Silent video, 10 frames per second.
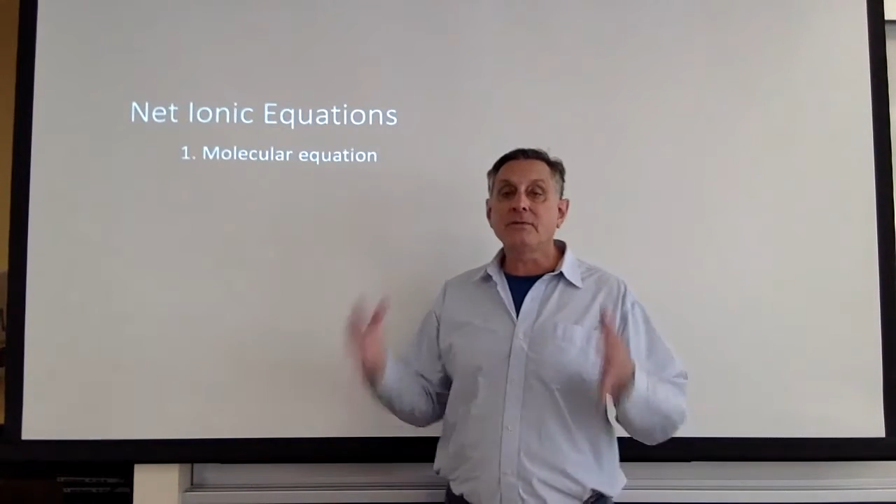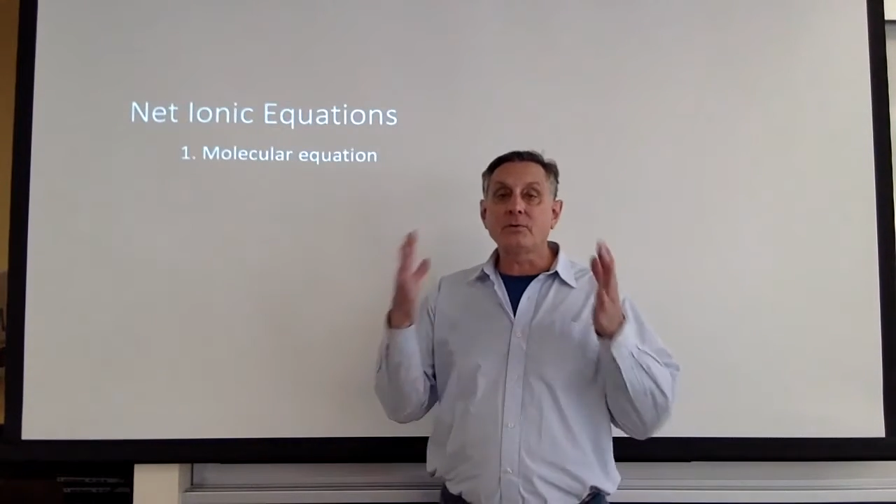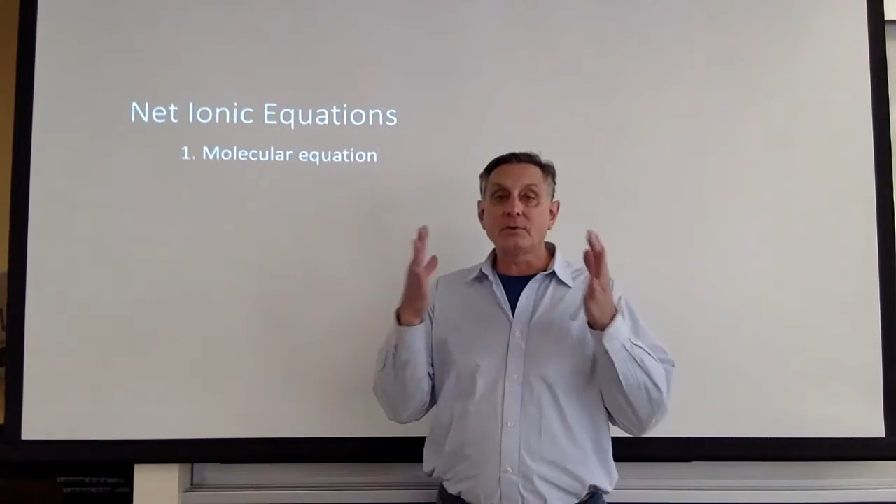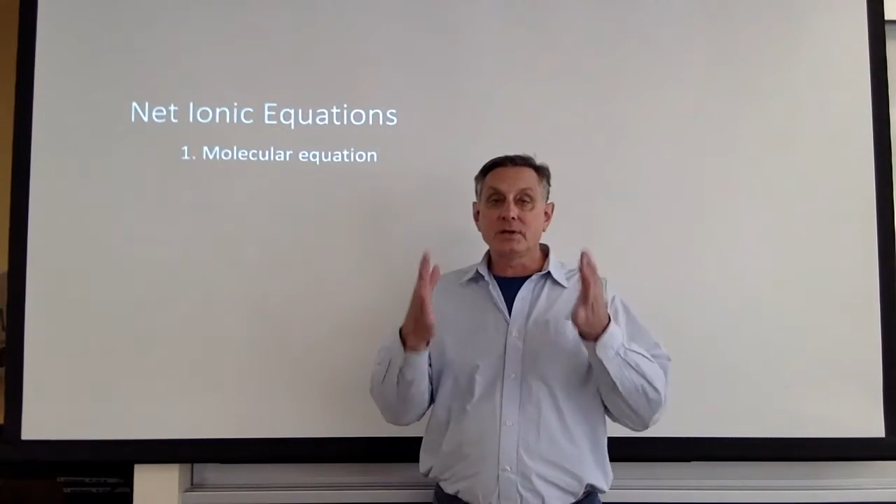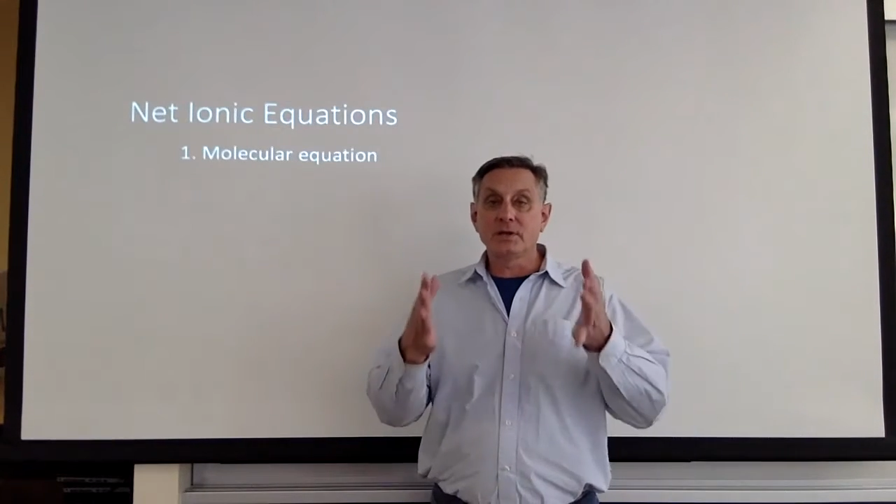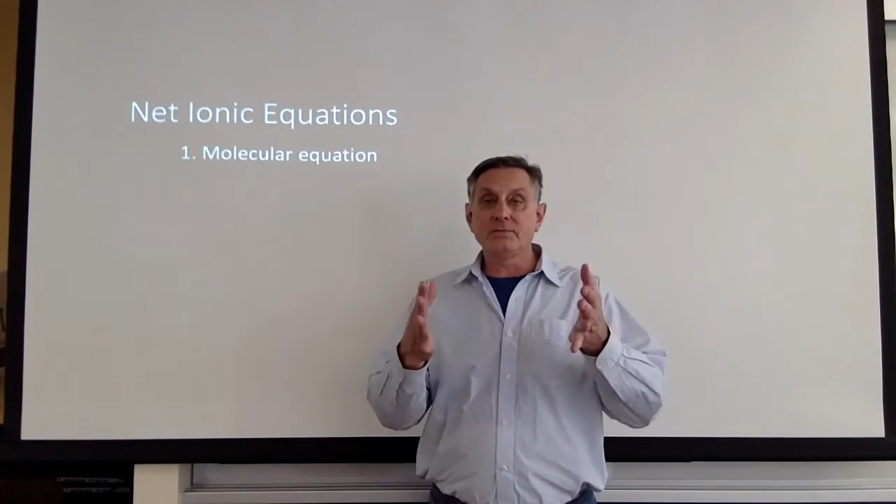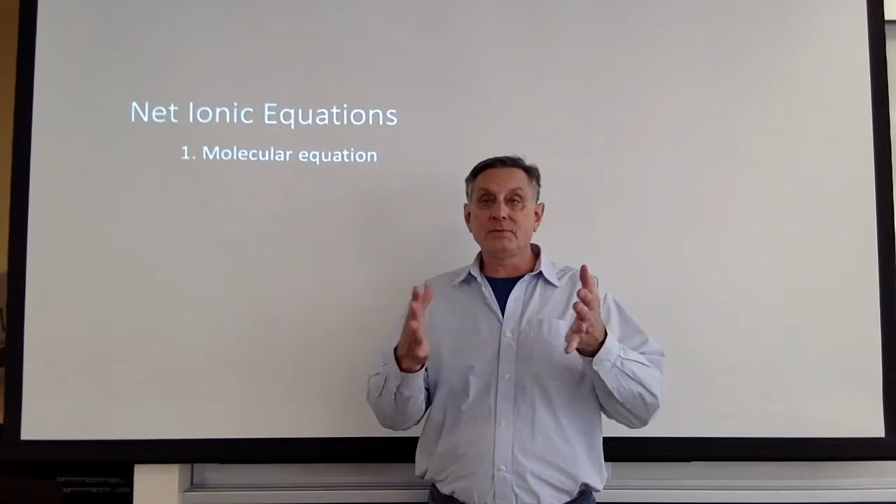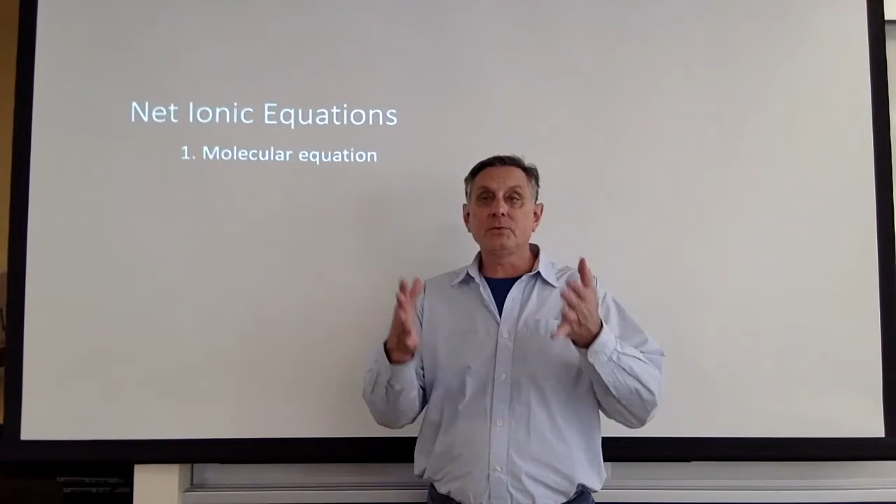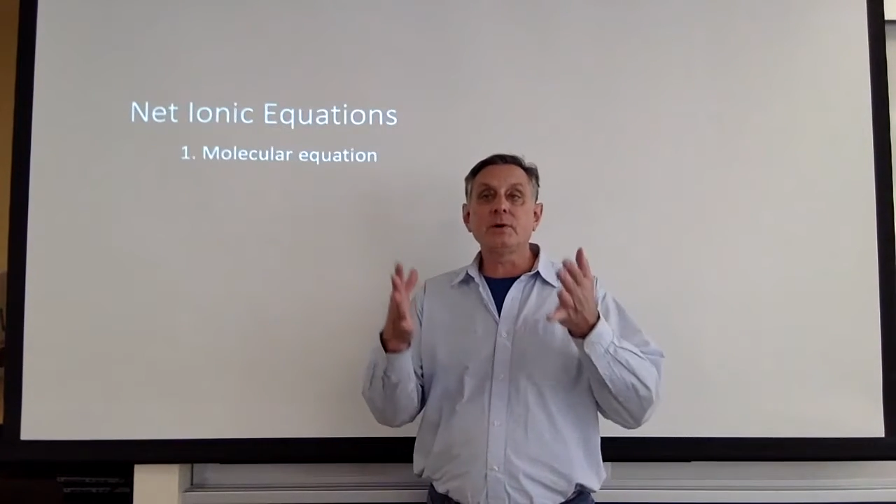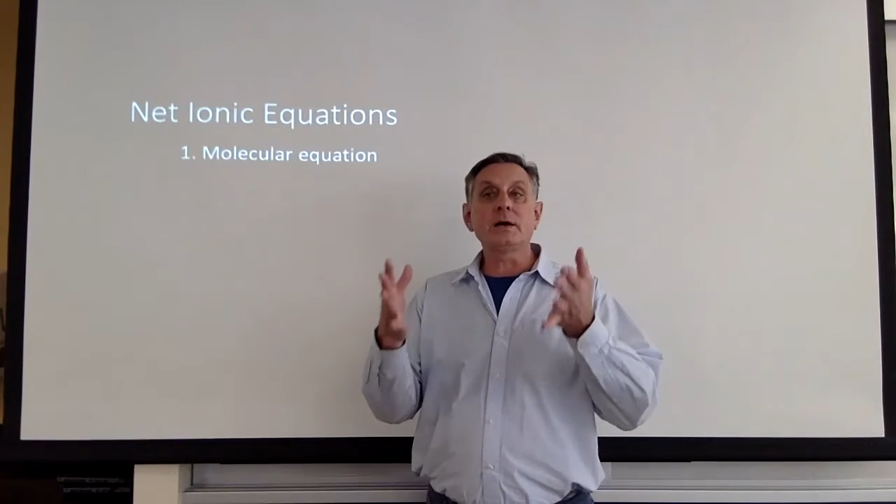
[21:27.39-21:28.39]
I were to give
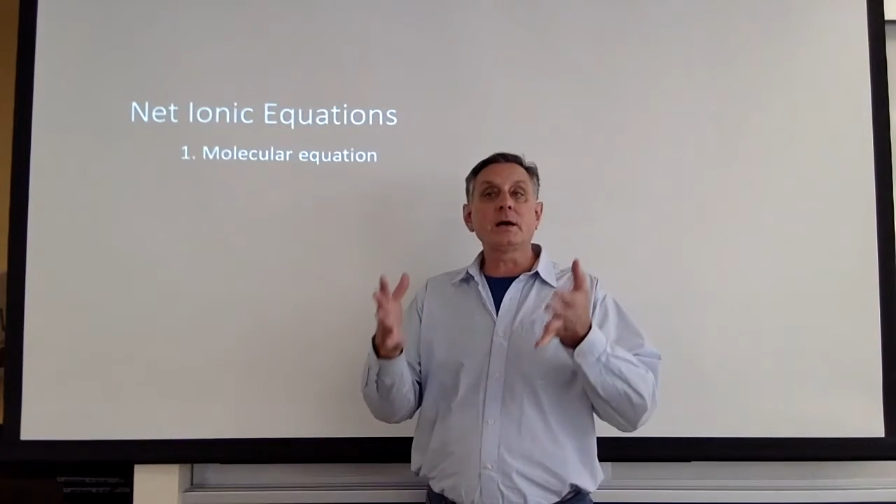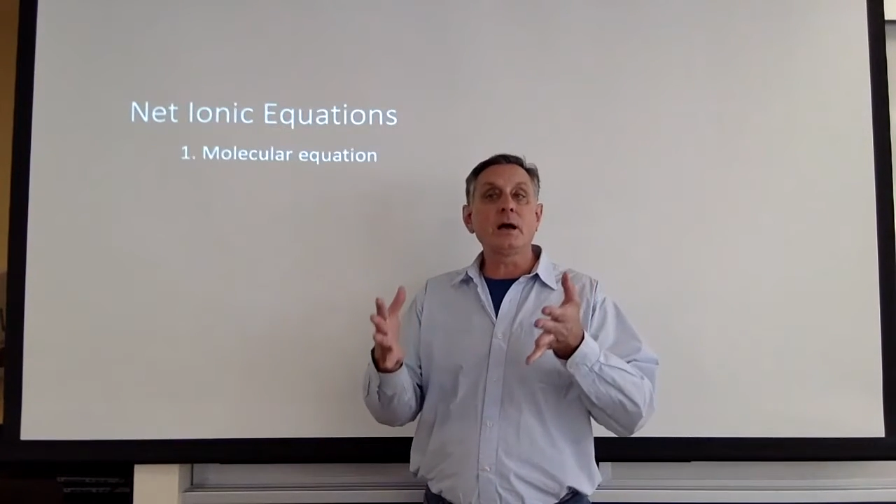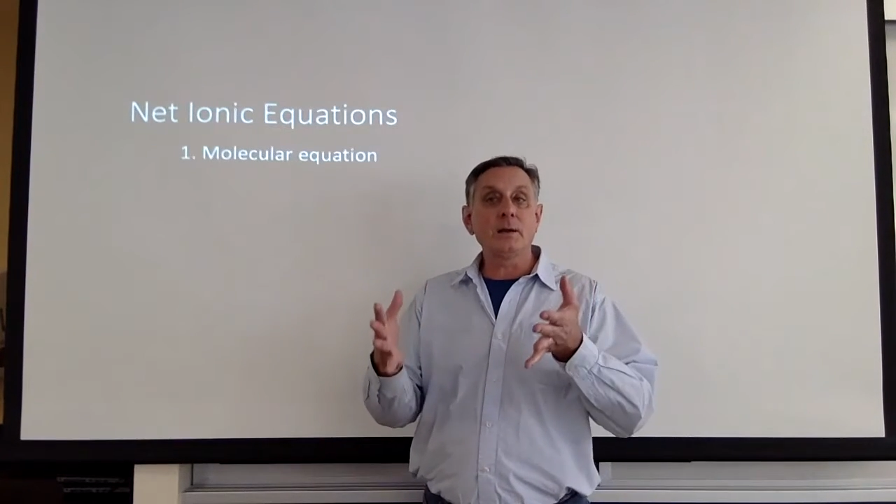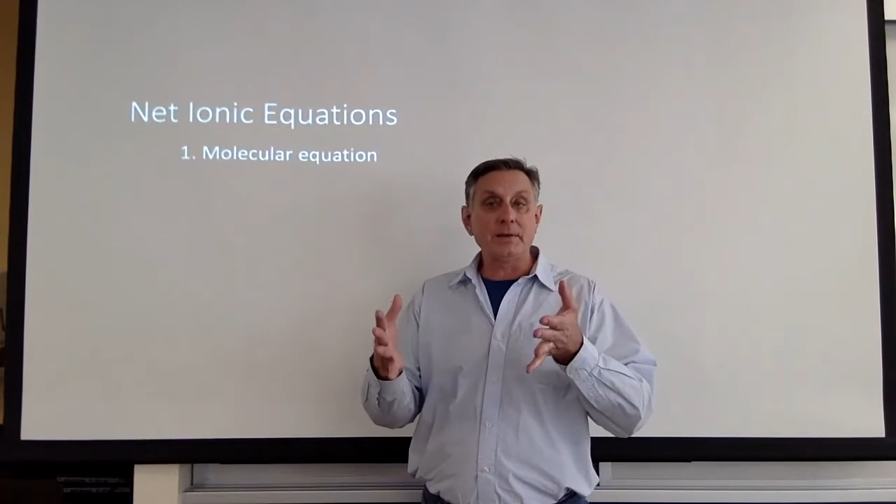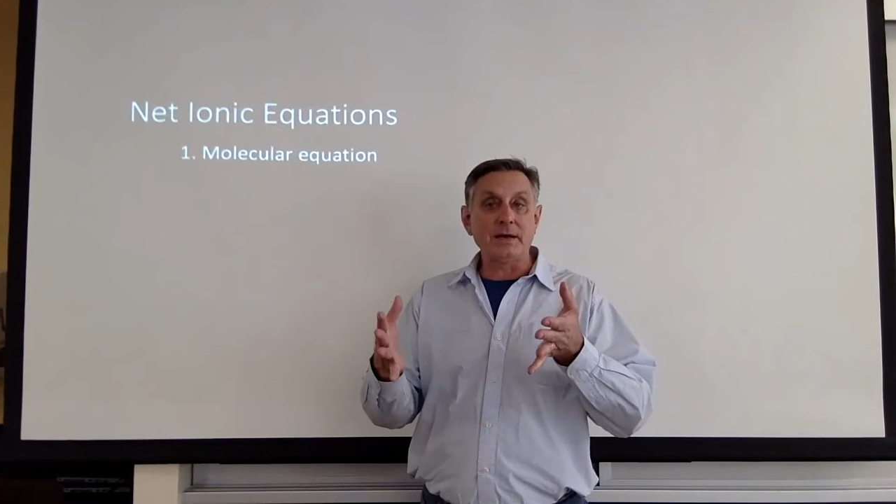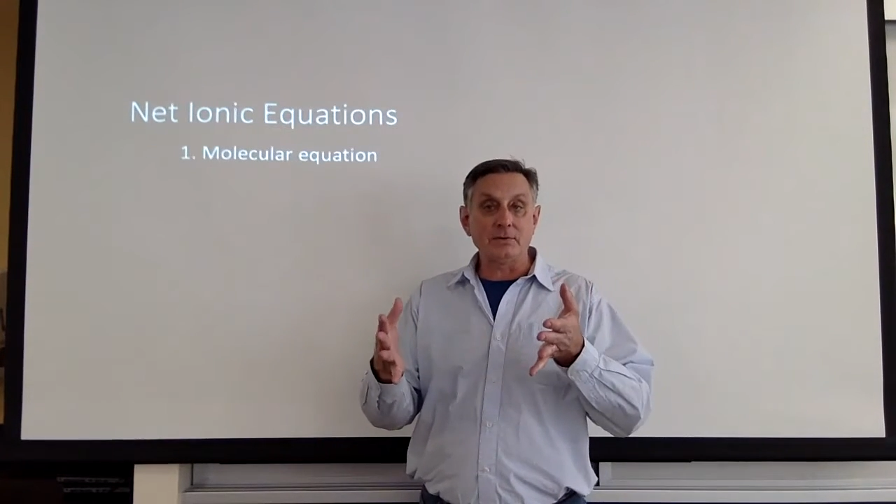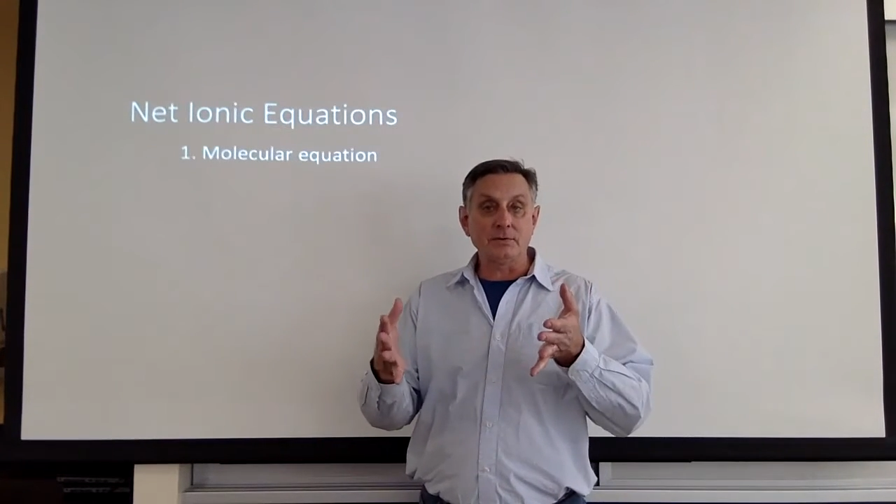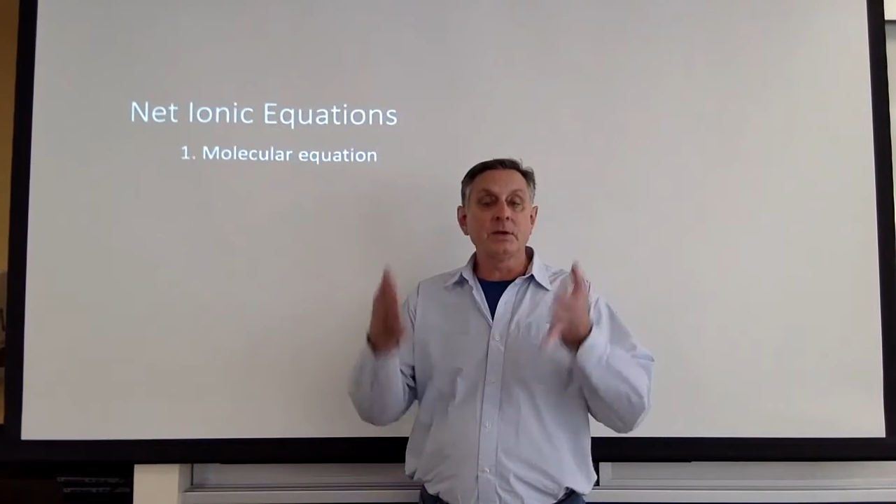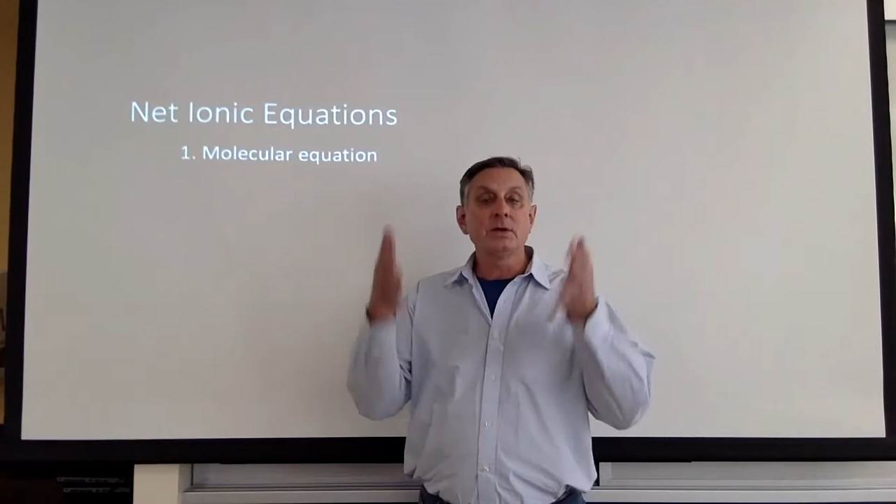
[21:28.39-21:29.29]
you a compound,